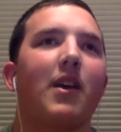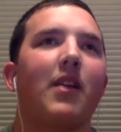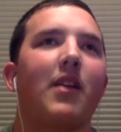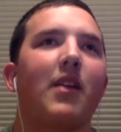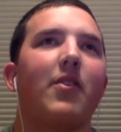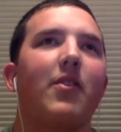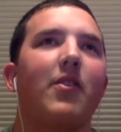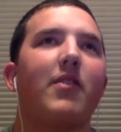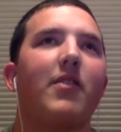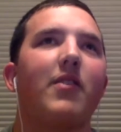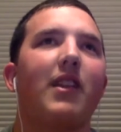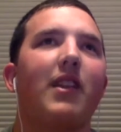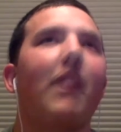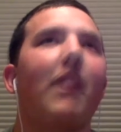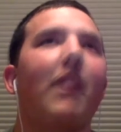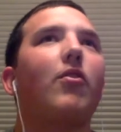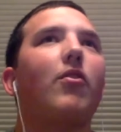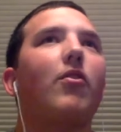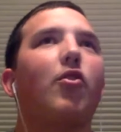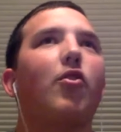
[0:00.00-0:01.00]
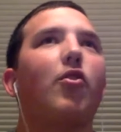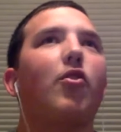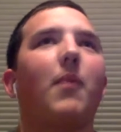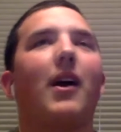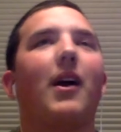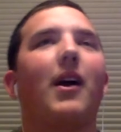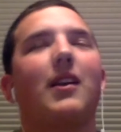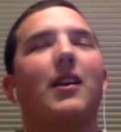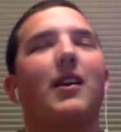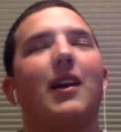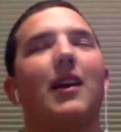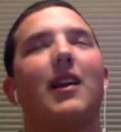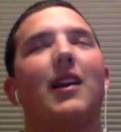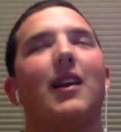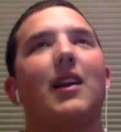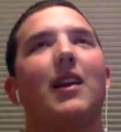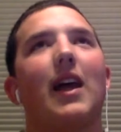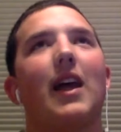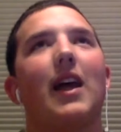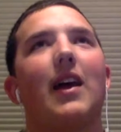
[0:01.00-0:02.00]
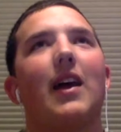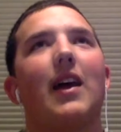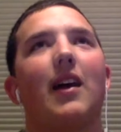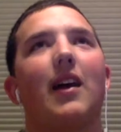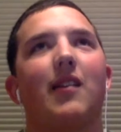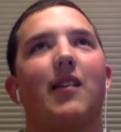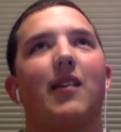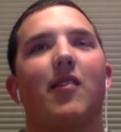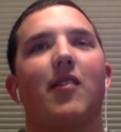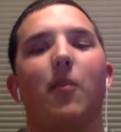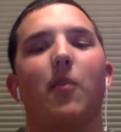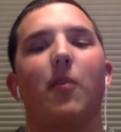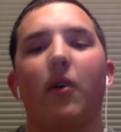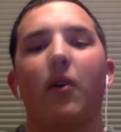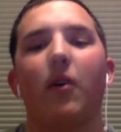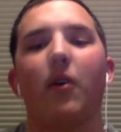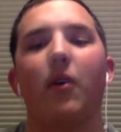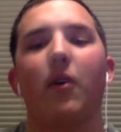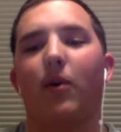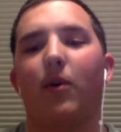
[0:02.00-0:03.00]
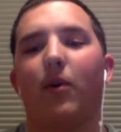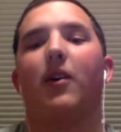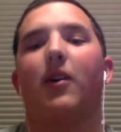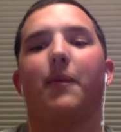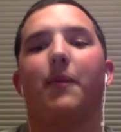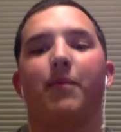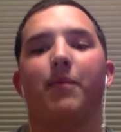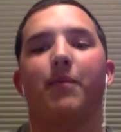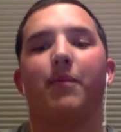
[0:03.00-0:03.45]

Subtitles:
there's that level of respect and accessibility where,